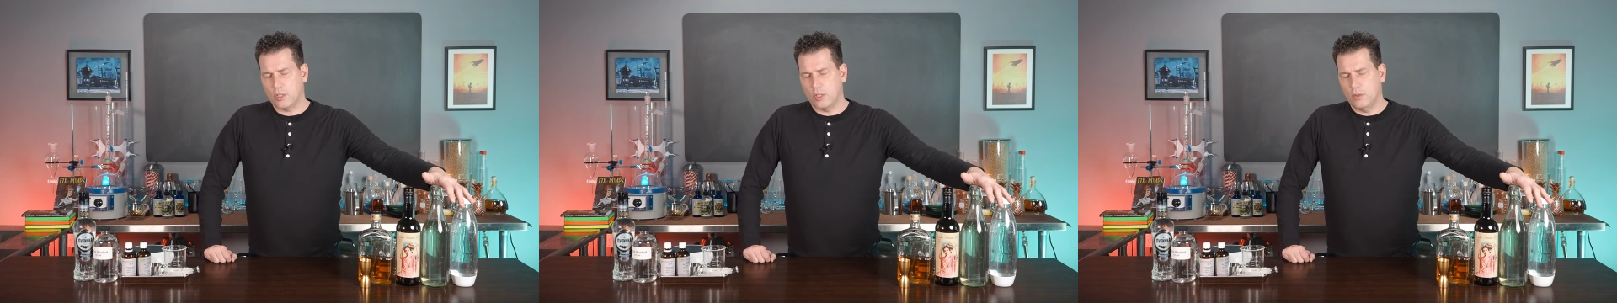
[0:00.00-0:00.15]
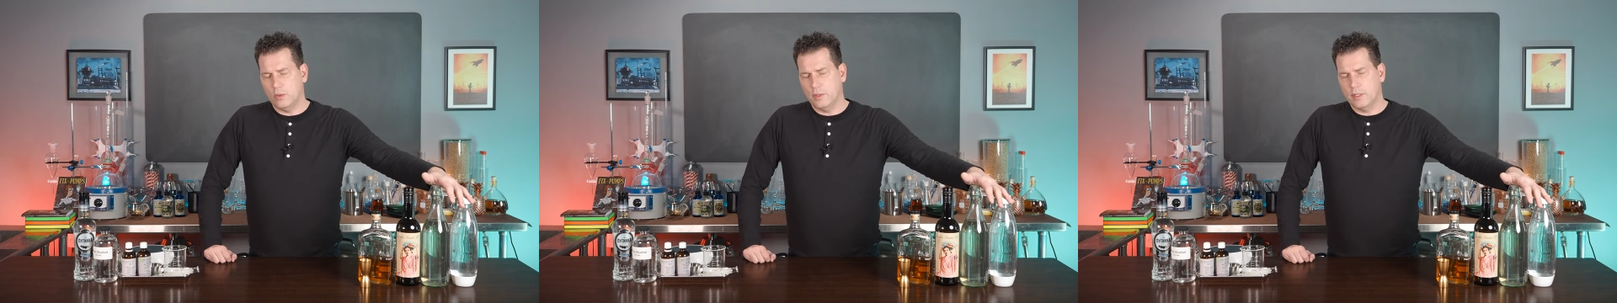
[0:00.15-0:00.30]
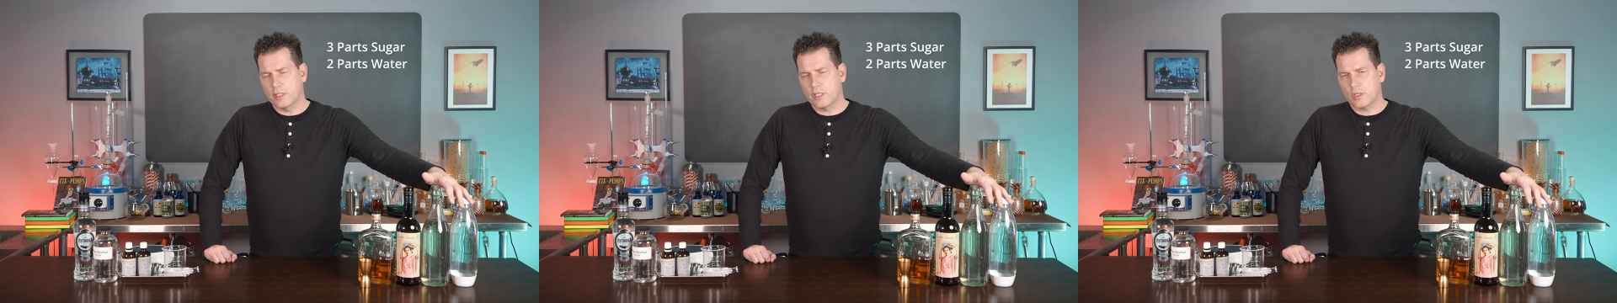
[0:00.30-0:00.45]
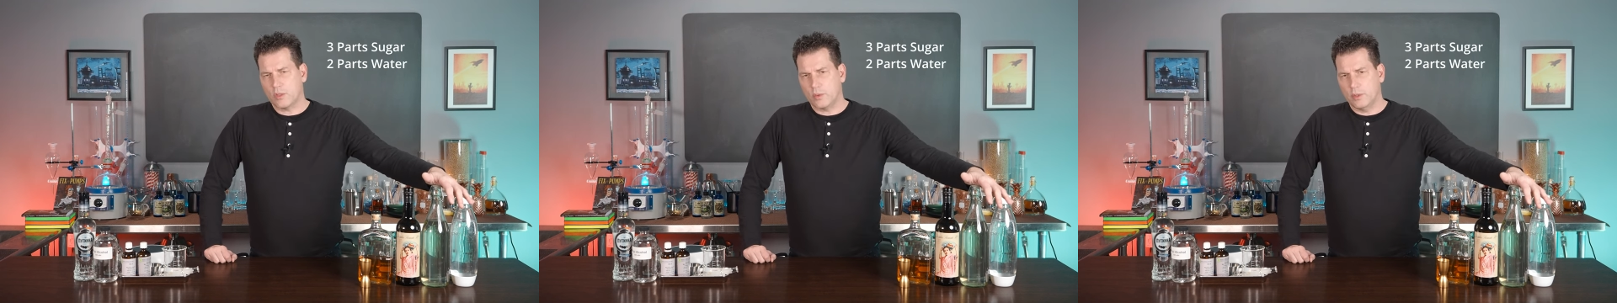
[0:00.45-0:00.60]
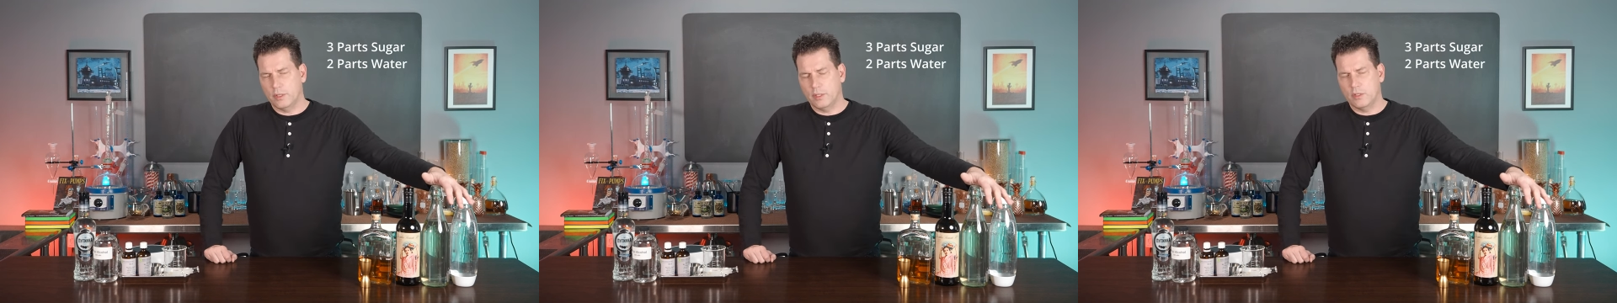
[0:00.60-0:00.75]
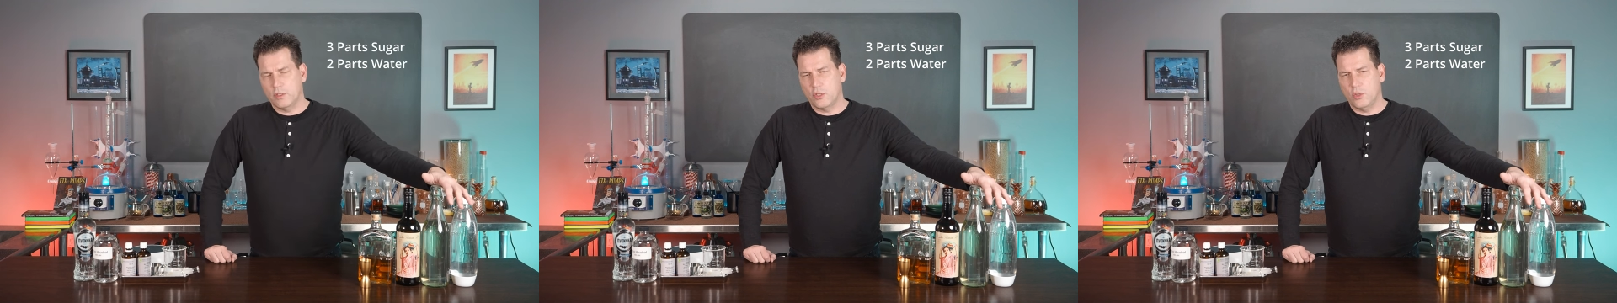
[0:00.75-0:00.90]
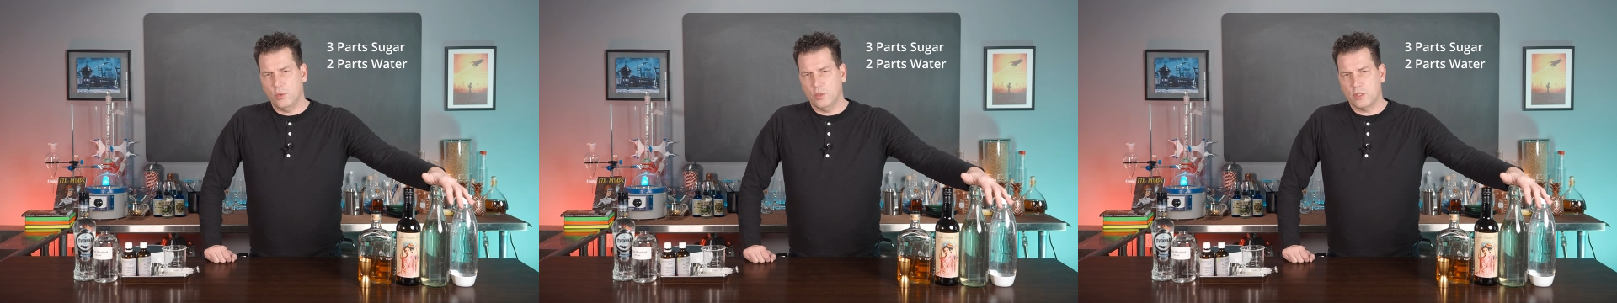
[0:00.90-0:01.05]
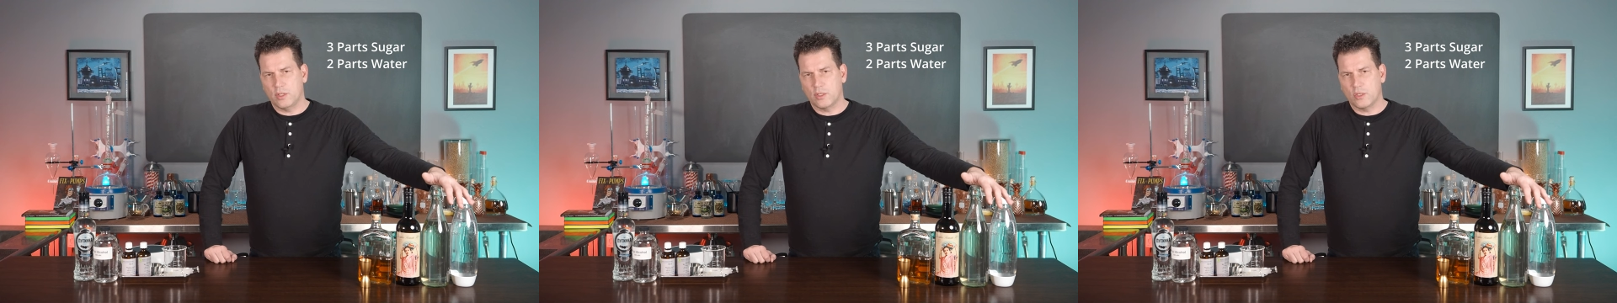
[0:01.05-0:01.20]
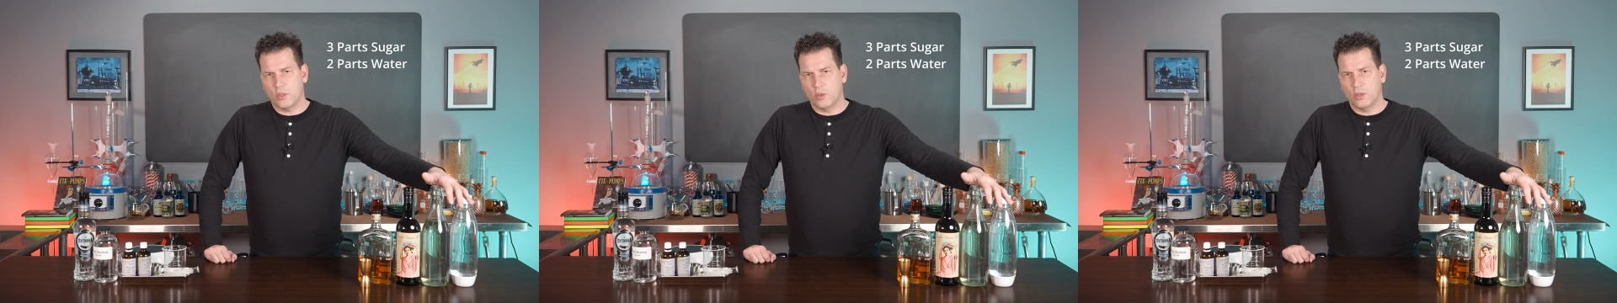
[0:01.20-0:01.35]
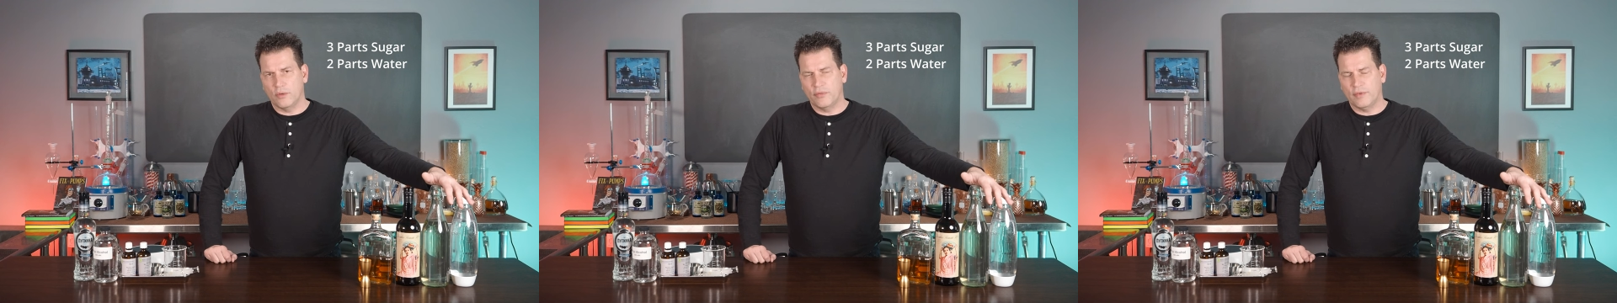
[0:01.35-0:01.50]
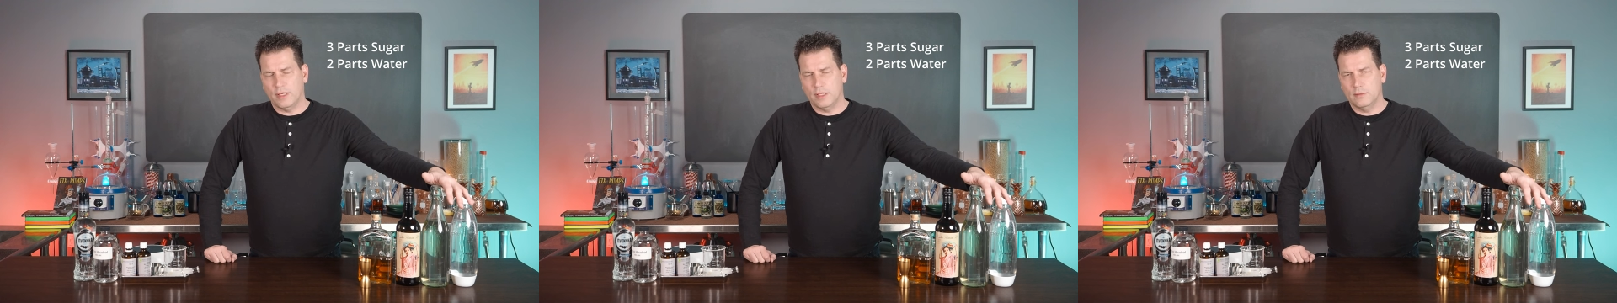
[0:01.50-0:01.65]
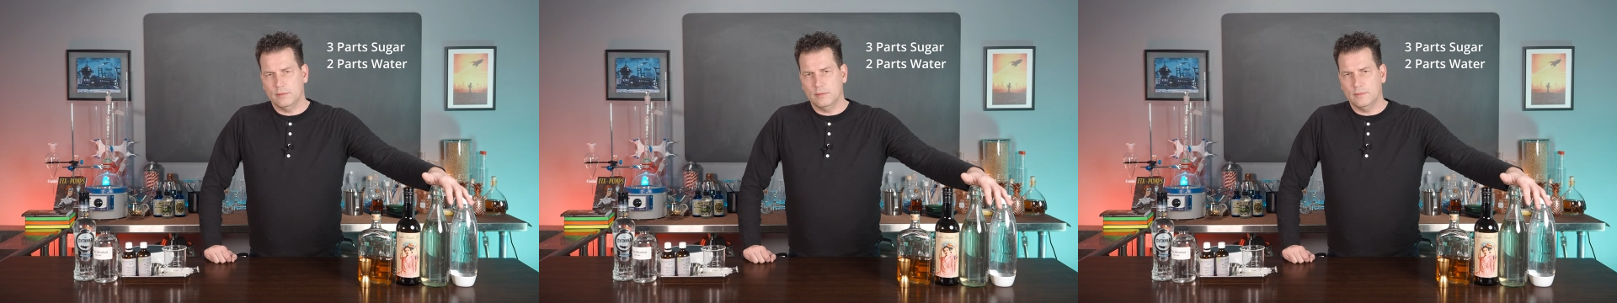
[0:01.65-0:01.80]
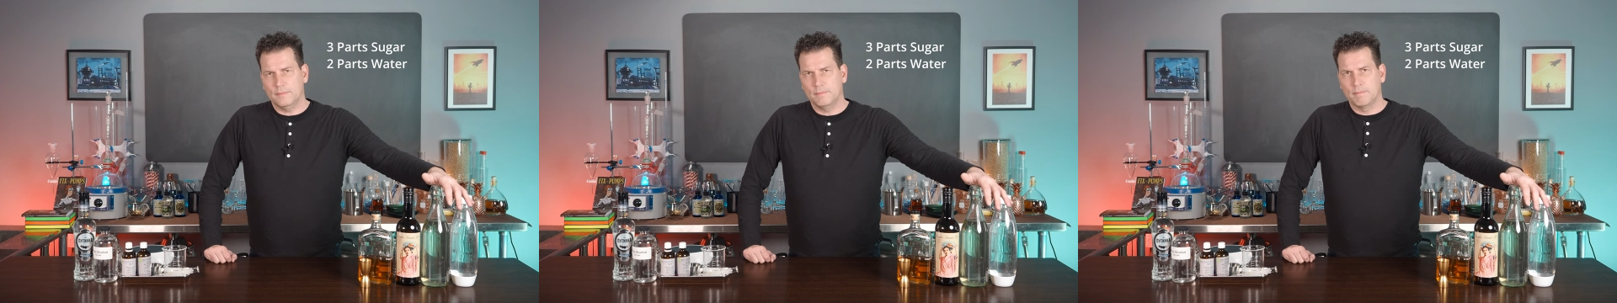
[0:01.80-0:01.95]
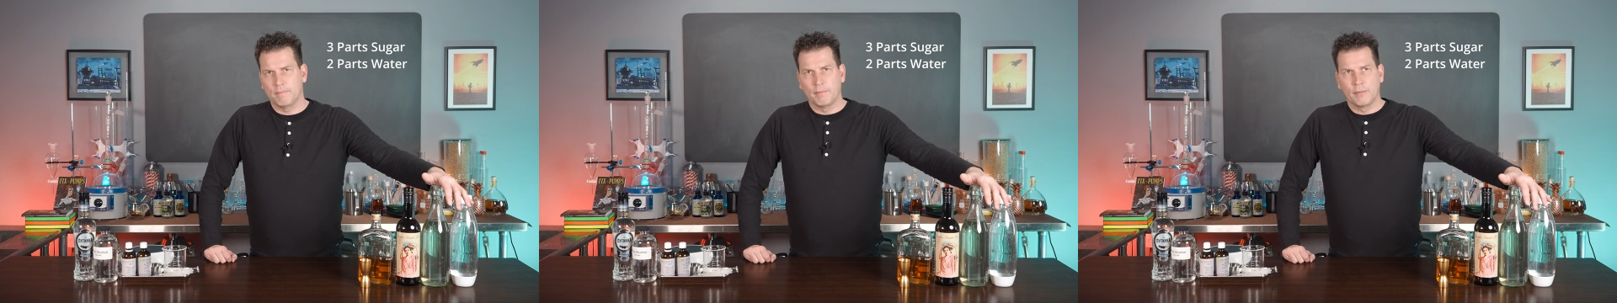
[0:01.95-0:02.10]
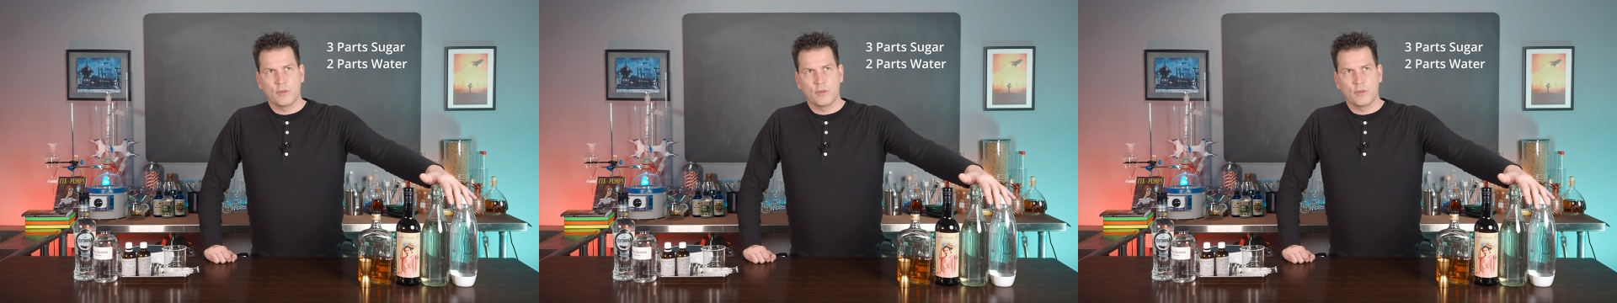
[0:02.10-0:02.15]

always three to two at the soda fountain.